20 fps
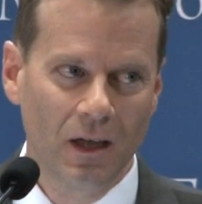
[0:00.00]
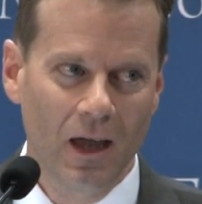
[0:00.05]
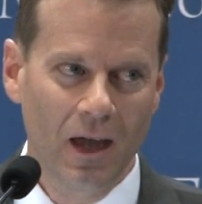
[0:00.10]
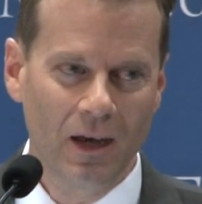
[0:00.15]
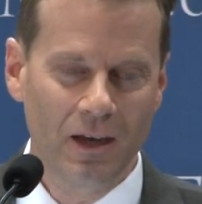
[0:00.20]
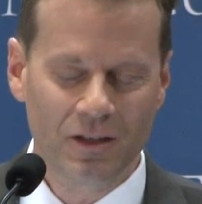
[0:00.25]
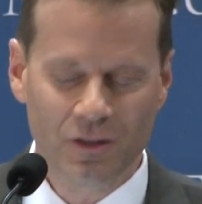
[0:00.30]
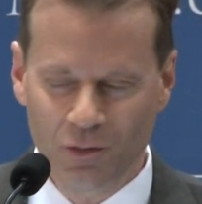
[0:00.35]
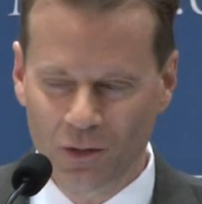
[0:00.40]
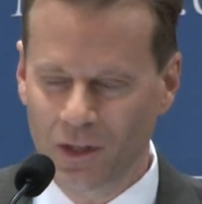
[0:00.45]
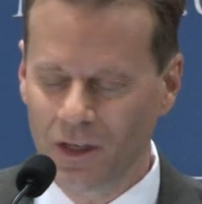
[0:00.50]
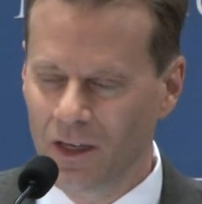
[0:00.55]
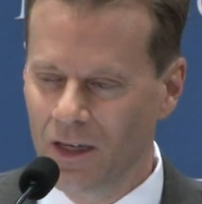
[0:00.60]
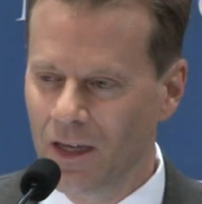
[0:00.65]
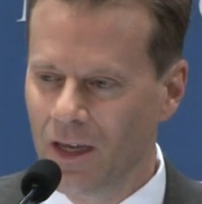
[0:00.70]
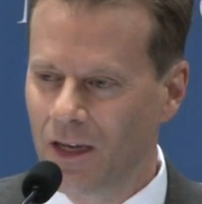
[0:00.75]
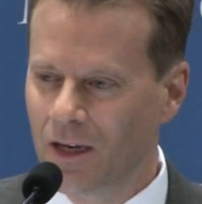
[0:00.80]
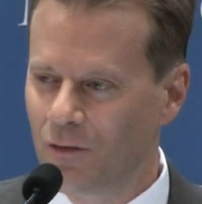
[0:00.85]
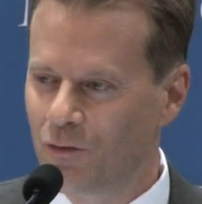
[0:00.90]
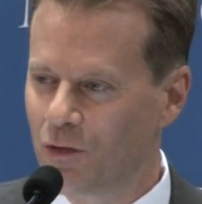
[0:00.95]
And it's
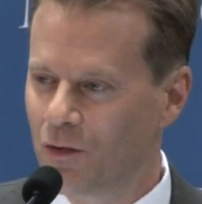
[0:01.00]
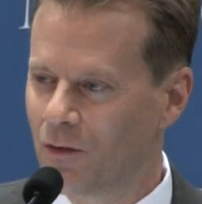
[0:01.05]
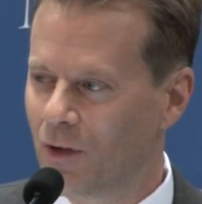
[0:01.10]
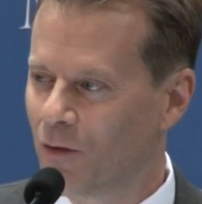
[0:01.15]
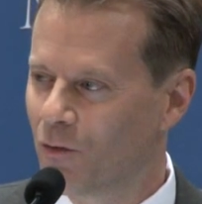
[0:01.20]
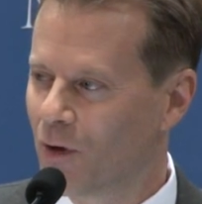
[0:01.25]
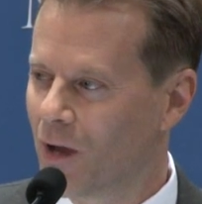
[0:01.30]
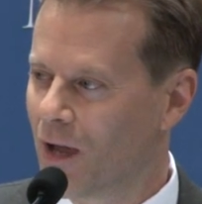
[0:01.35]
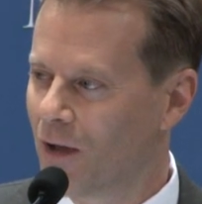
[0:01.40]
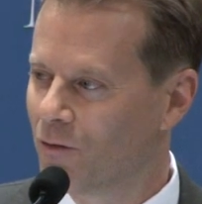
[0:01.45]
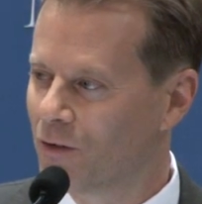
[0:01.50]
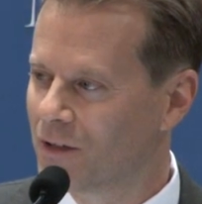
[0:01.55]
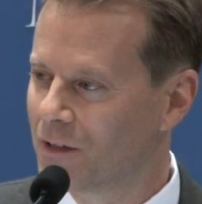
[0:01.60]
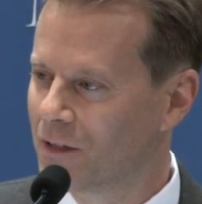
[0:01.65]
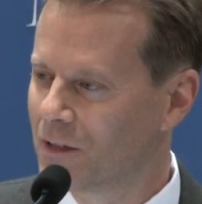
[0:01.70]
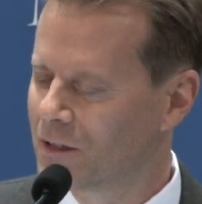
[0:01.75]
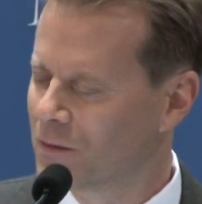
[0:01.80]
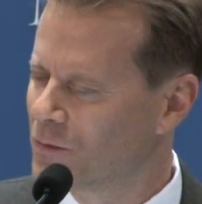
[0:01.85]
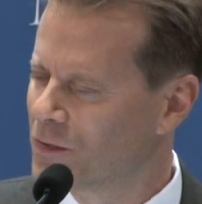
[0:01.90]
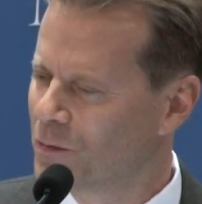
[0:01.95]
really neat. If you ever
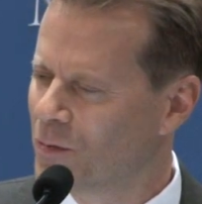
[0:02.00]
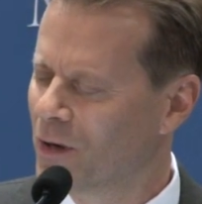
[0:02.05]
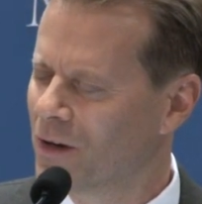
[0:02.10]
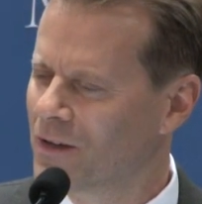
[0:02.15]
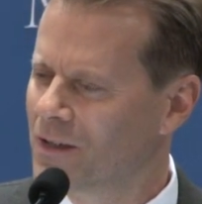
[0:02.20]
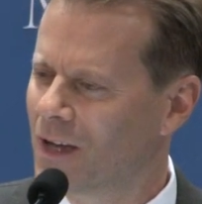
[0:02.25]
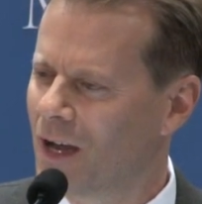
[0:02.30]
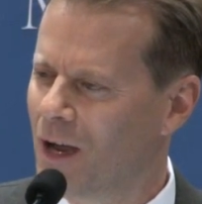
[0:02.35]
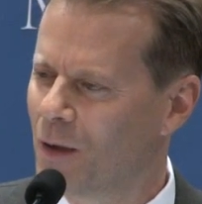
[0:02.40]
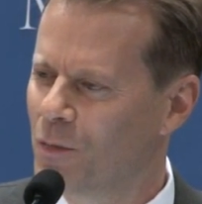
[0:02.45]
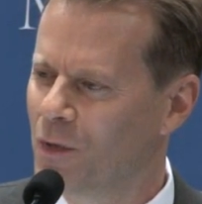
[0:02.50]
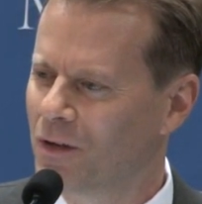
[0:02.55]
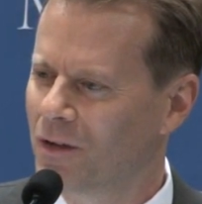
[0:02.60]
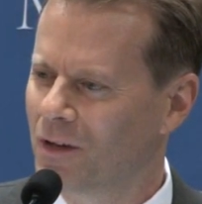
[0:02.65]
have some spare time,